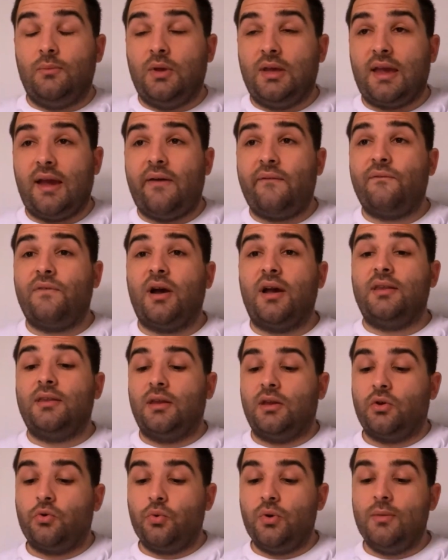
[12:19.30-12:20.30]
can't find
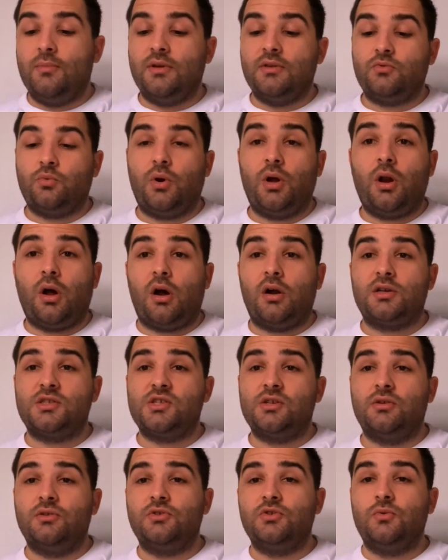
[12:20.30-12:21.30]
an agreement with
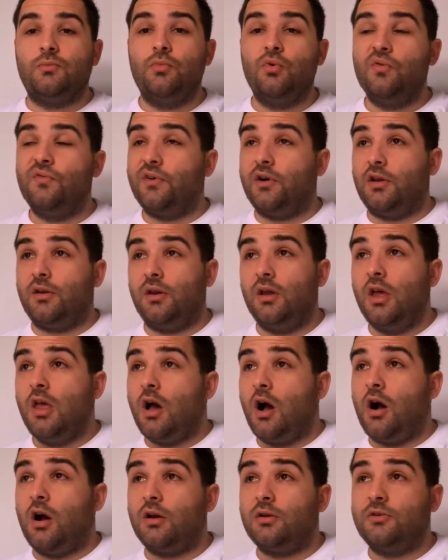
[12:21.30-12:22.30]
Arsenal to move on
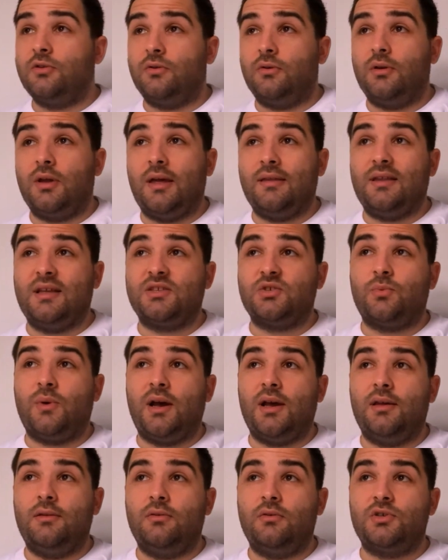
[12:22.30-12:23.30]
Arthur, and that's
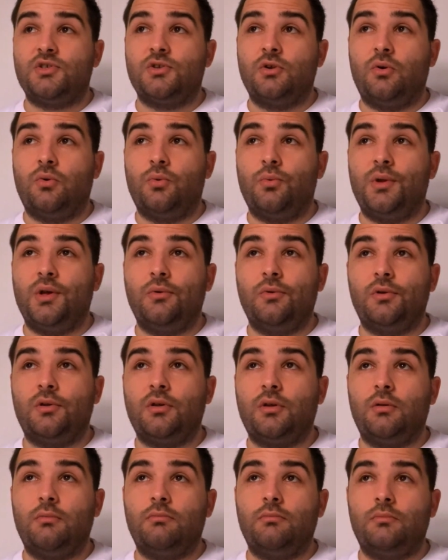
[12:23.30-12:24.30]
why there's no real
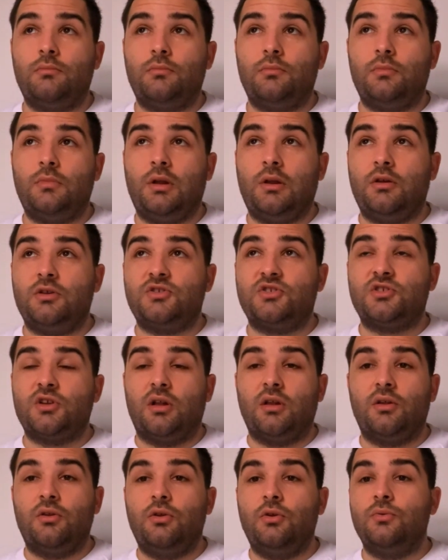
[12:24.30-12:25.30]

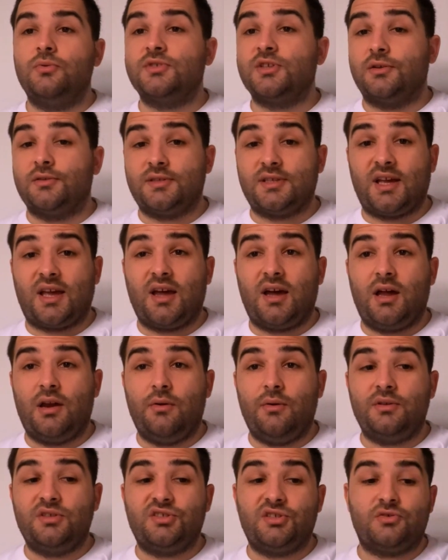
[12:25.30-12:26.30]
solid news on
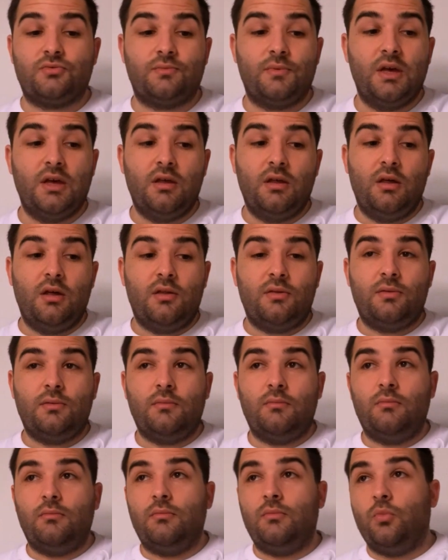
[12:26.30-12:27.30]
Zakaria. It's just,
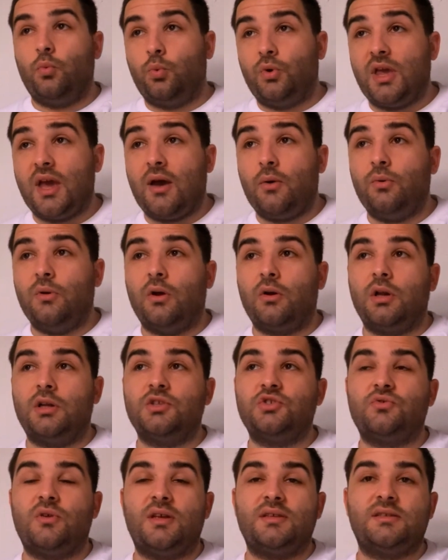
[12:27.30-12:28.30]
we are
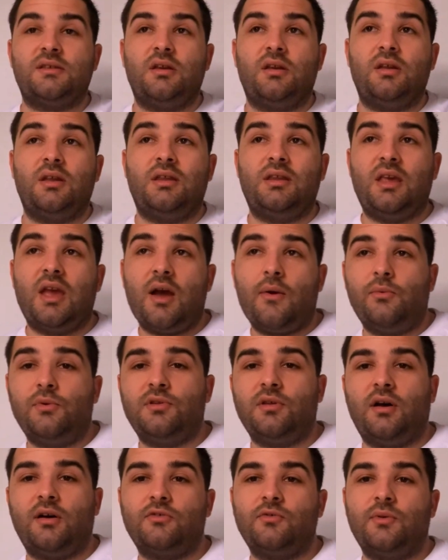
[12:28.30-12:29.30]
interested, and we
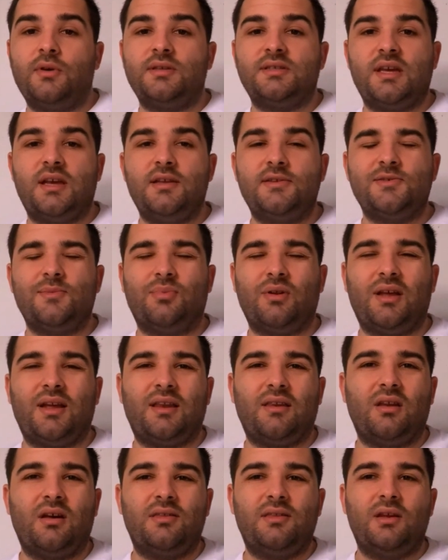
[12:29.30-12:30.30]
talked with his agent,
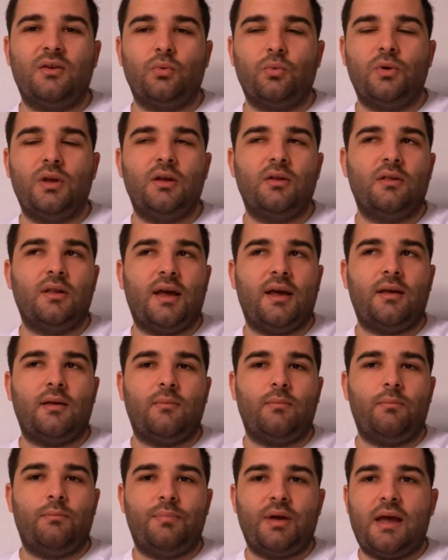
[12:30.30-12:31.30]
but nothing real,
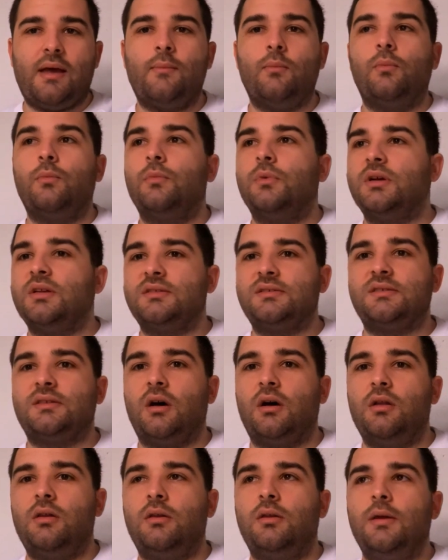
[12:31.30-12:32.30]
bam, it's
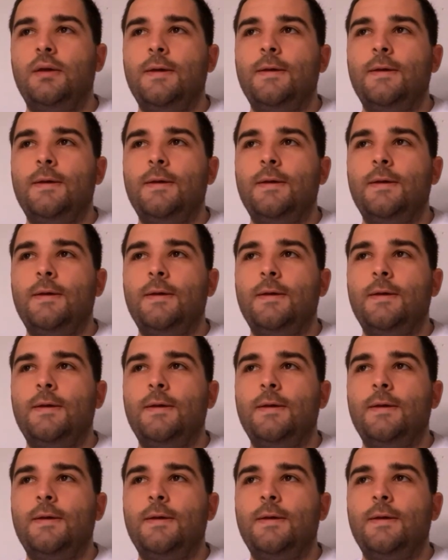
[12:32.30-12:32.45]
done.